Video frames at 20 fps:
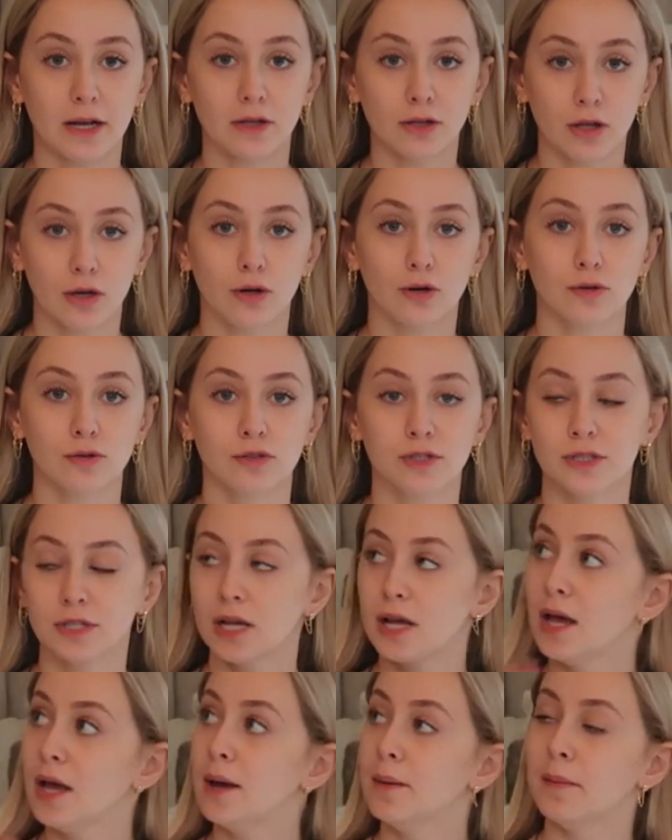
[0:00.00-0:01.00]
clothes,
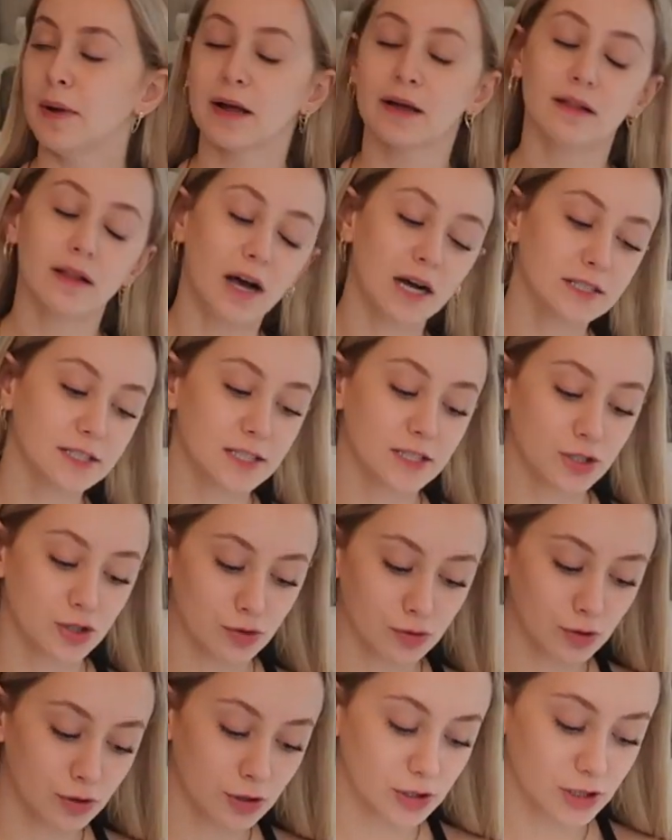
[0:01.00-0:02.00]
my closet
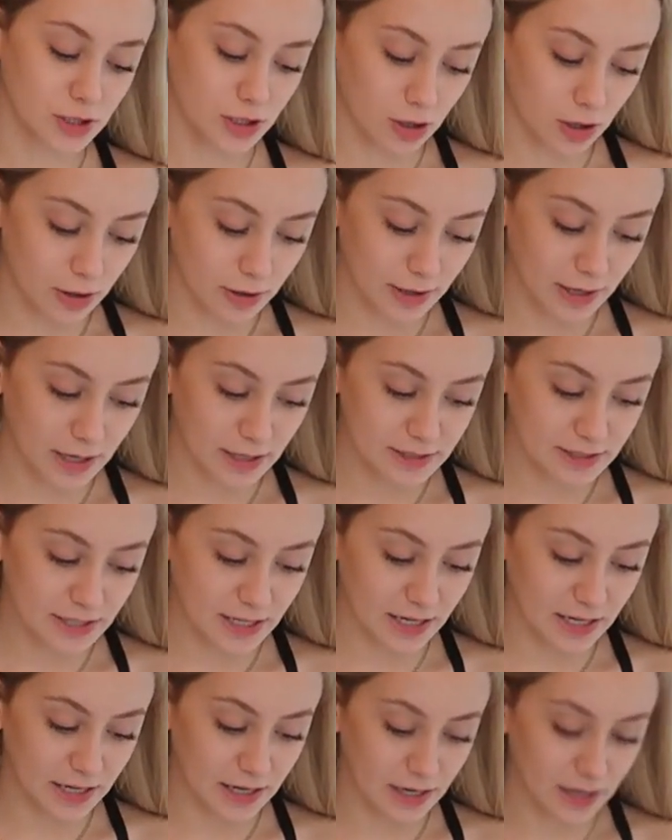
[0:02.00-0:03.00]
drawers and all
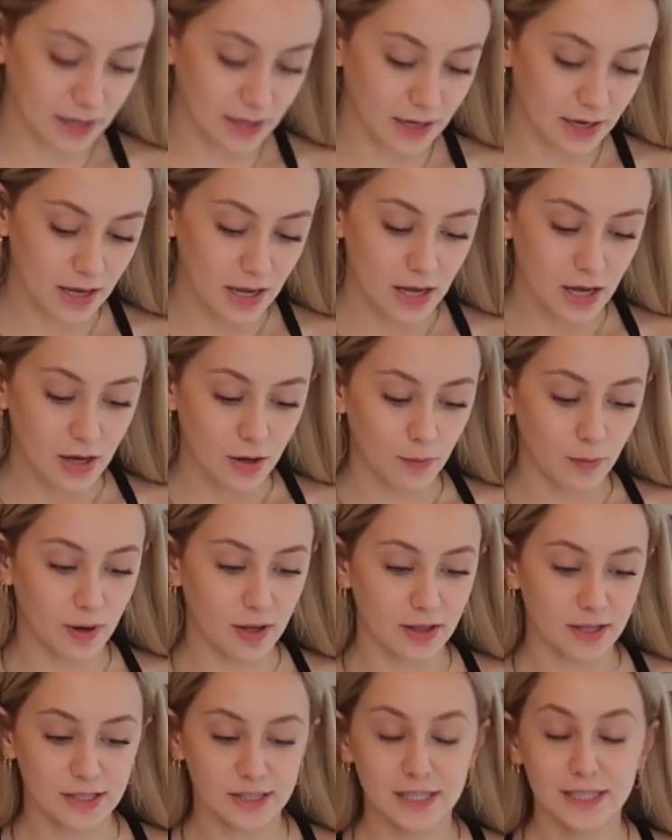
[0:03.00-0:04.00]
that, and
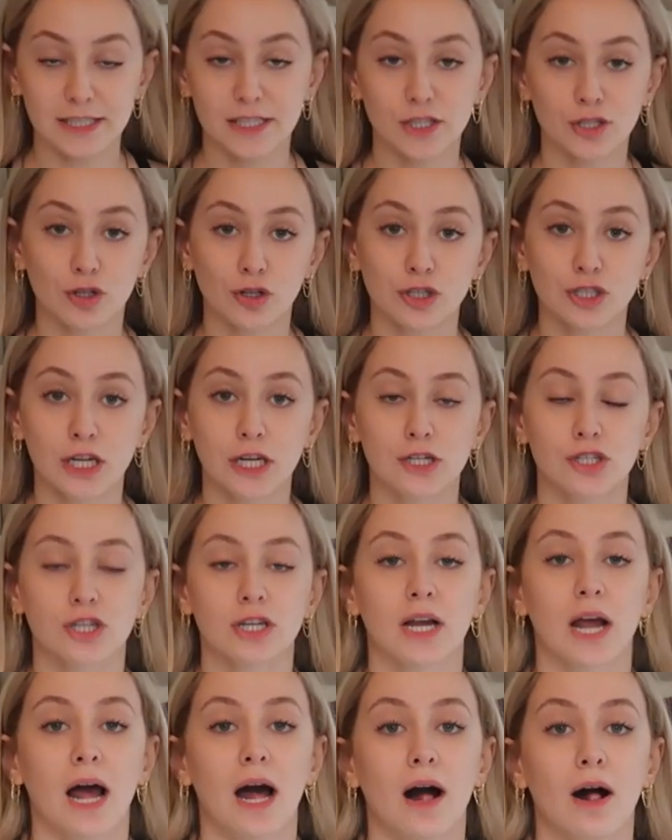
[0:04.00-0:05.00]
when the seasons are
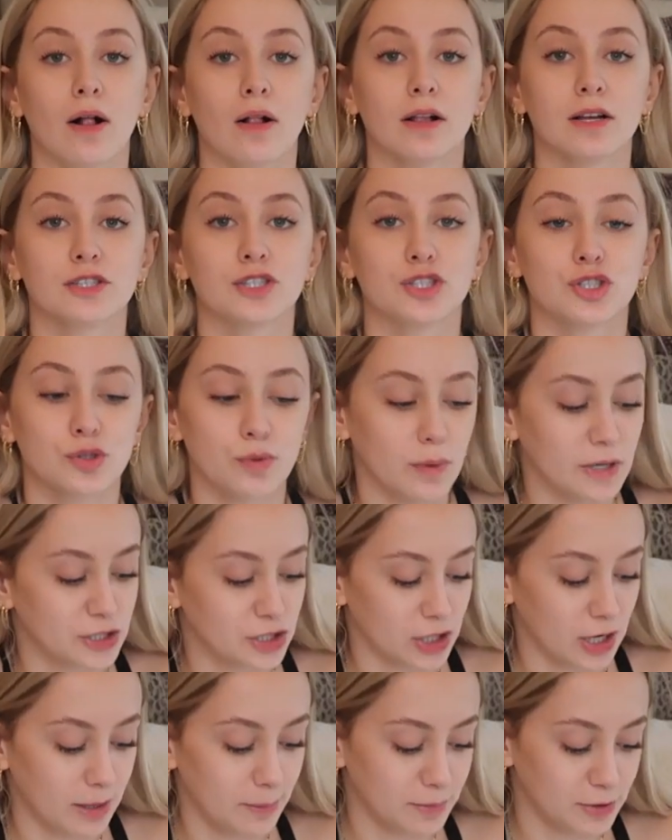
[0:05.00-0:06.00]
changing, I'll
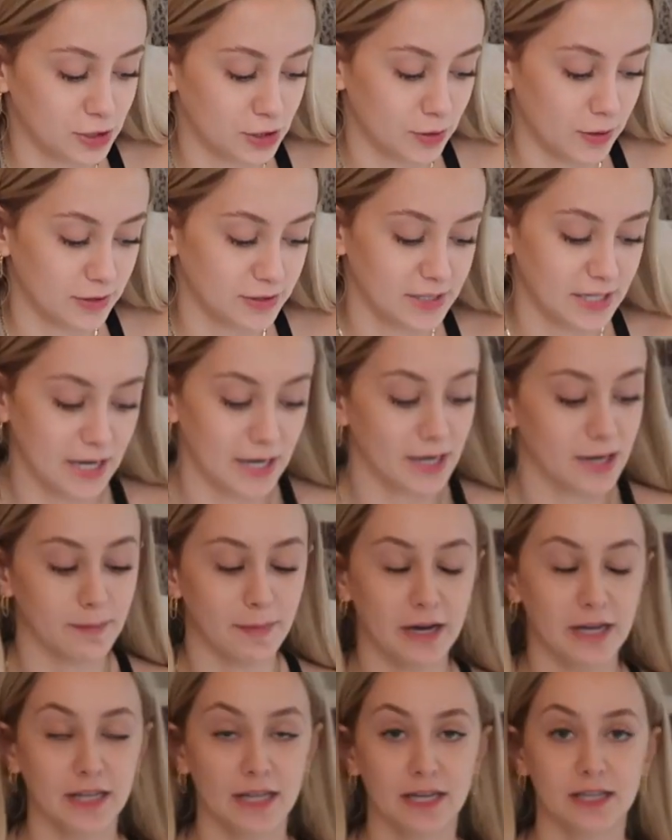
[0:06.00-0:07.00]
switch up. So I'll take
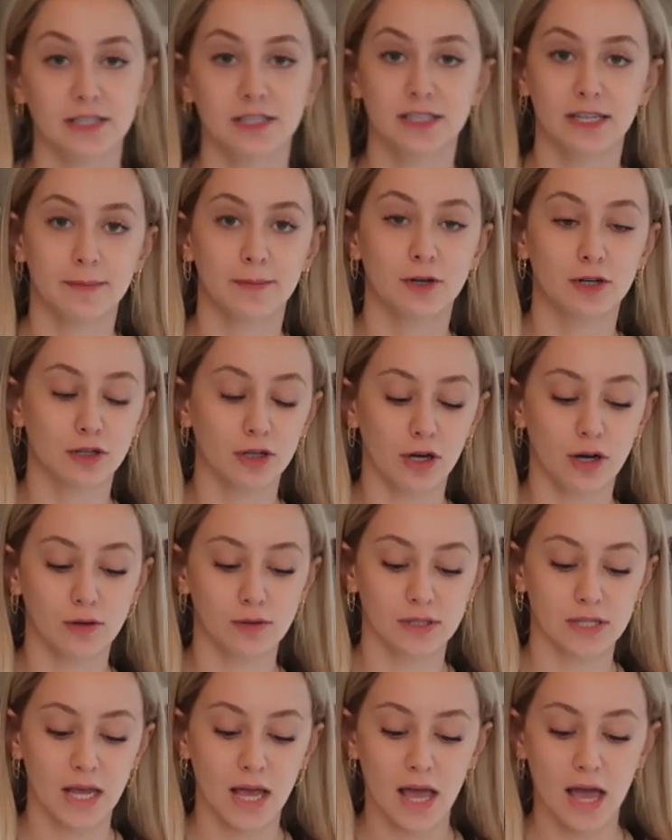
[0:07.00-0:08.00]
my like summer
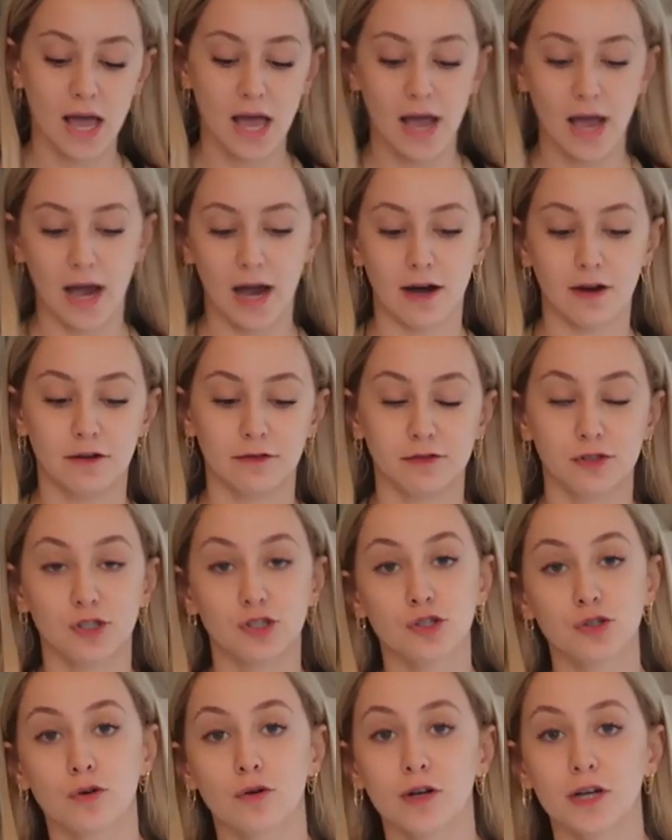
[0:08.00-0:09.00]
clothes out of
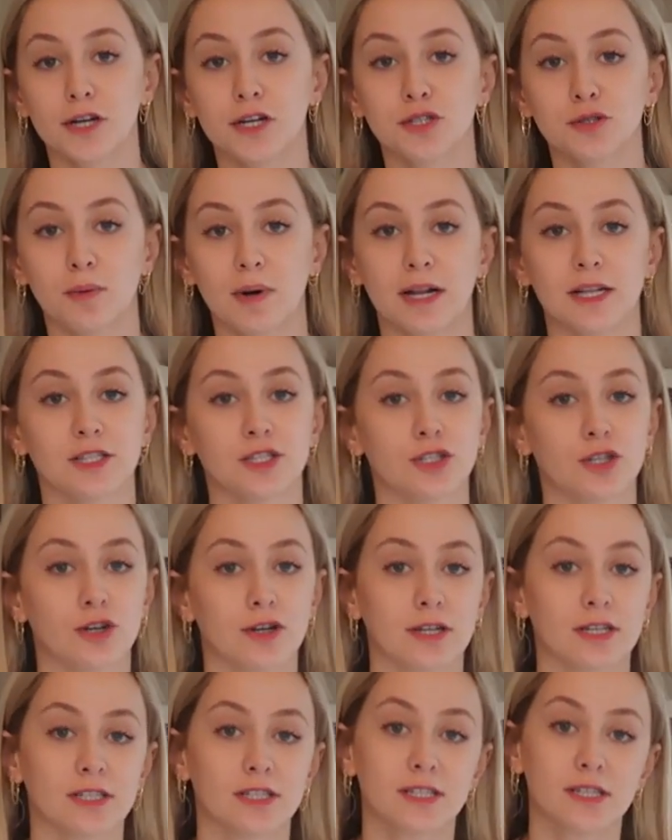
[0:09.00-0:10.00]
storage when it's
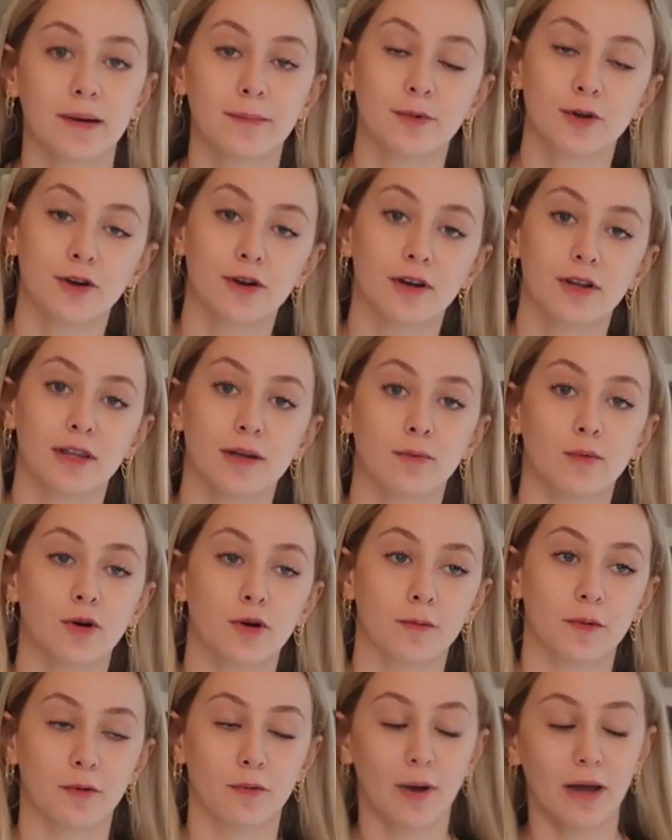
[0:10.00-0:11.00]
turning summer and the
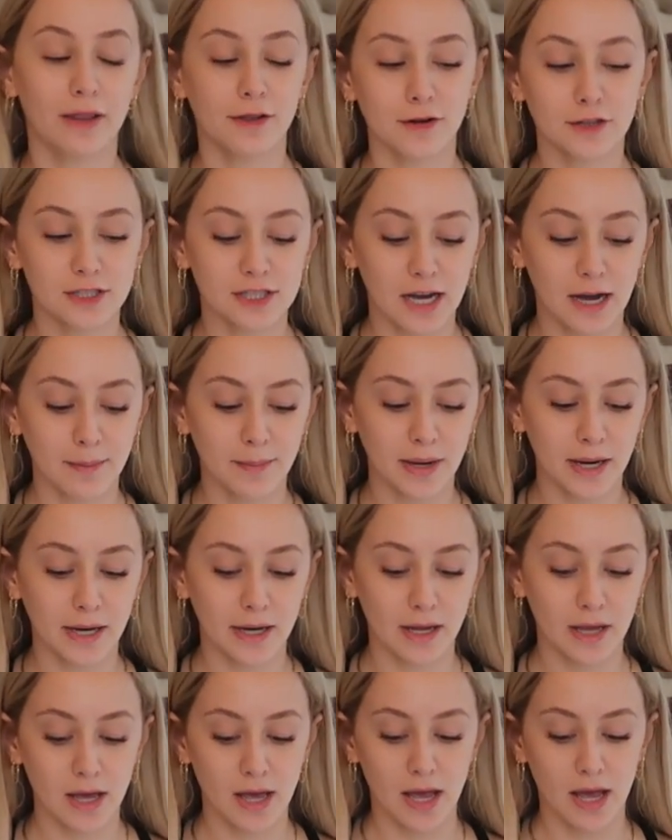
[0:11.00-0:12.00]
warmer weather's
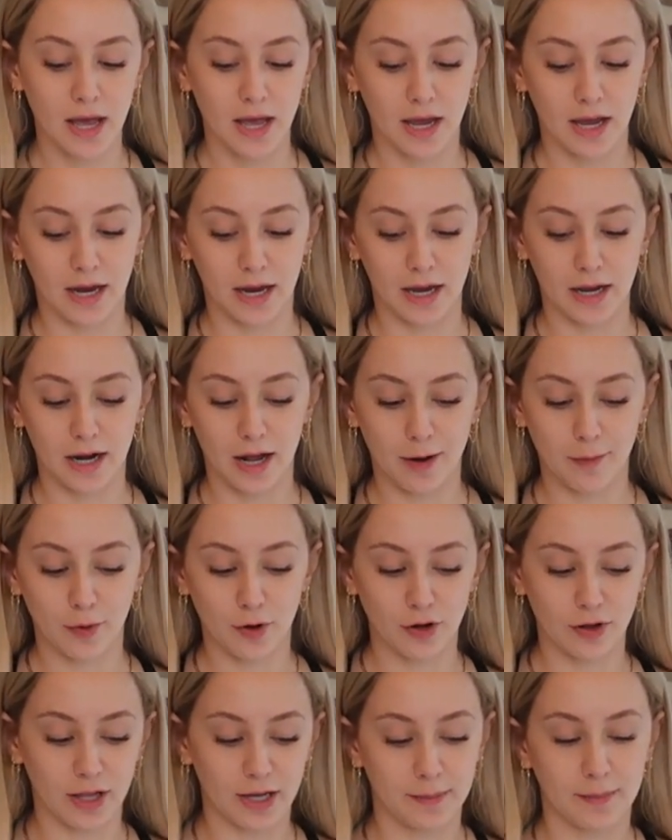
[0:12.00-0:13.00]
coming, and I'll
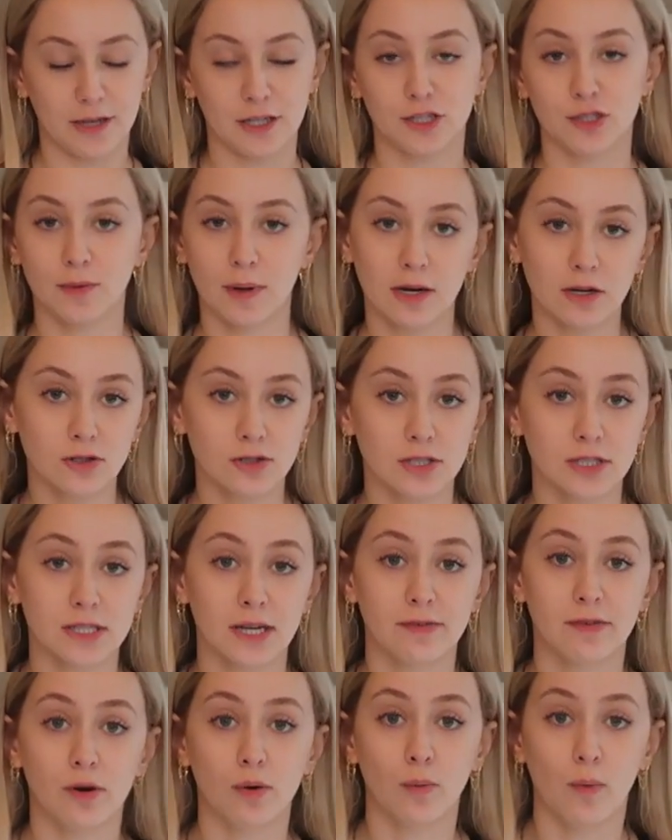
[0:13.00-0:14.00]
put like my sweaters and
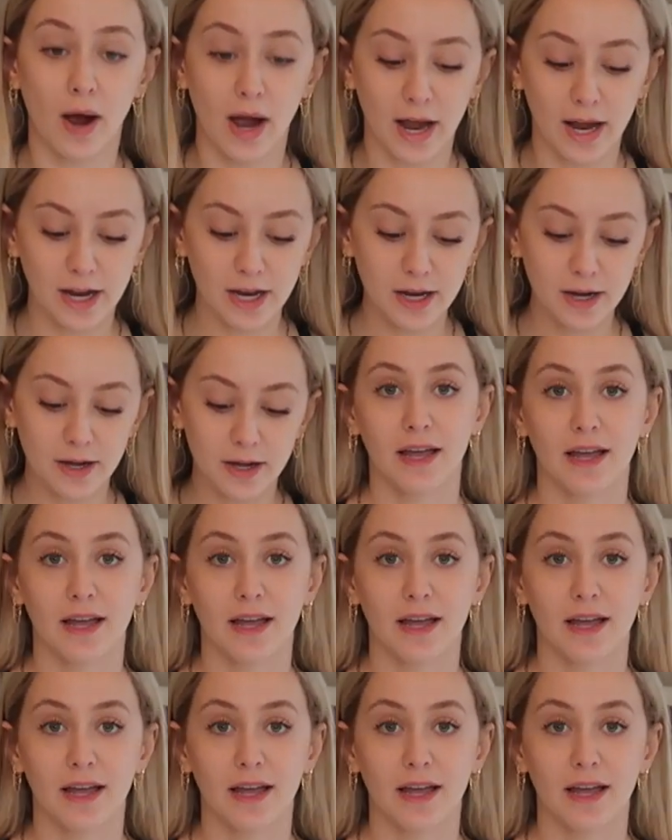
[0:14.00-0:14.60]
stuff away.